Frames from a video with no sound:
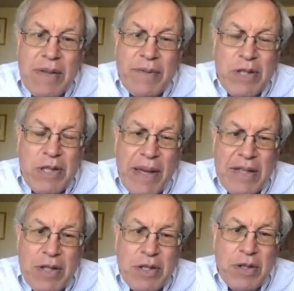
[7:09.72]
versus
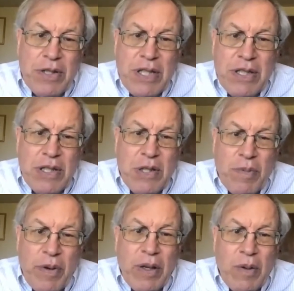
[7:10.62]
Massachusetts, the
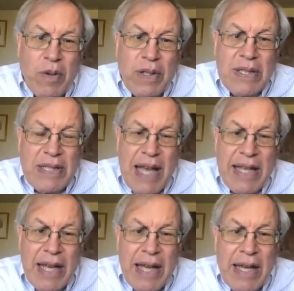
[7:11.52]
Supreme Court
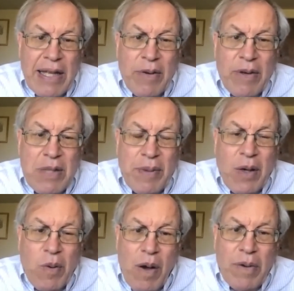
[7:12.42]
said there has to be,
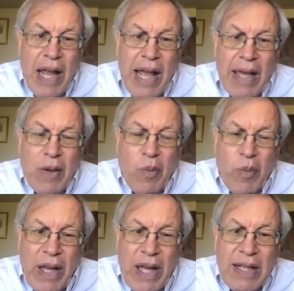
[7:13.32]
quote, "a
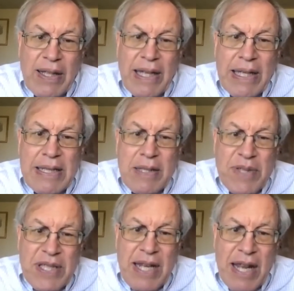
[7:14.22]
real and
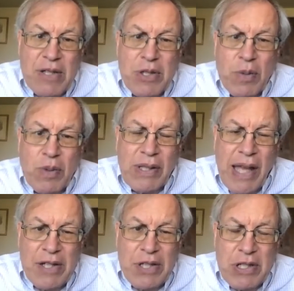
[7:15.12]
substantial
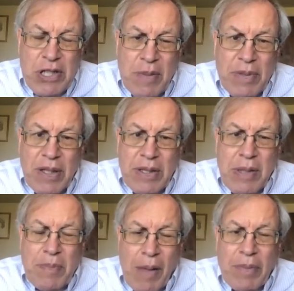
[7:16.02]
relationship
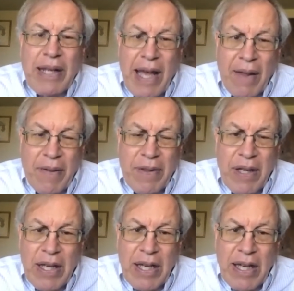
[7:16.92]
to public health."
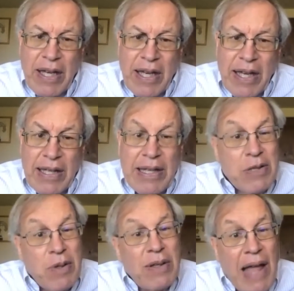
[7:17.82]
And
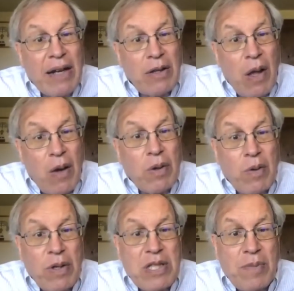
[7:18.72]
that's what a lot of lower
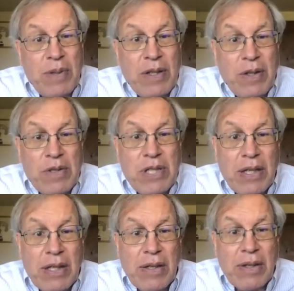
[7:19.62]
courts have been
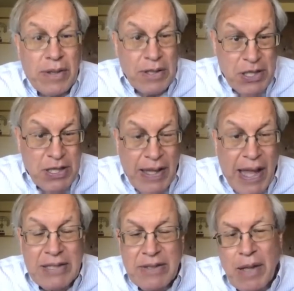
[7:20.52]
using in just the
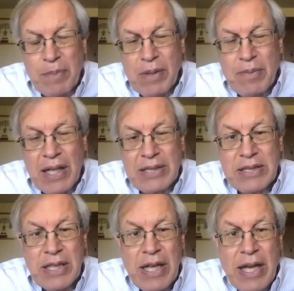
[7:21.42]
last couple of
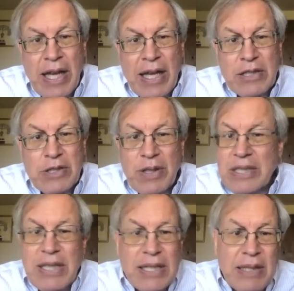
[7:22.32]
months. And so
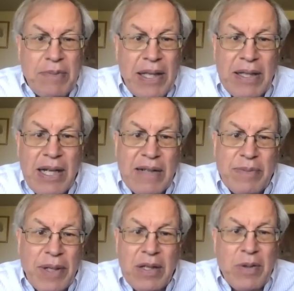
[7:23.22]
this doesn't mean the
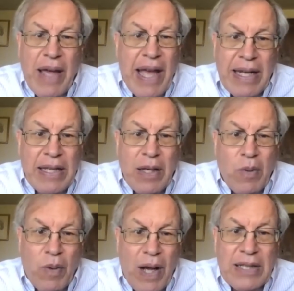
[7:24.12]
government can do anything
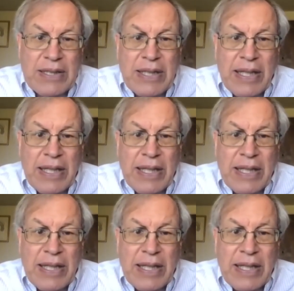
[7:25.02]
it wants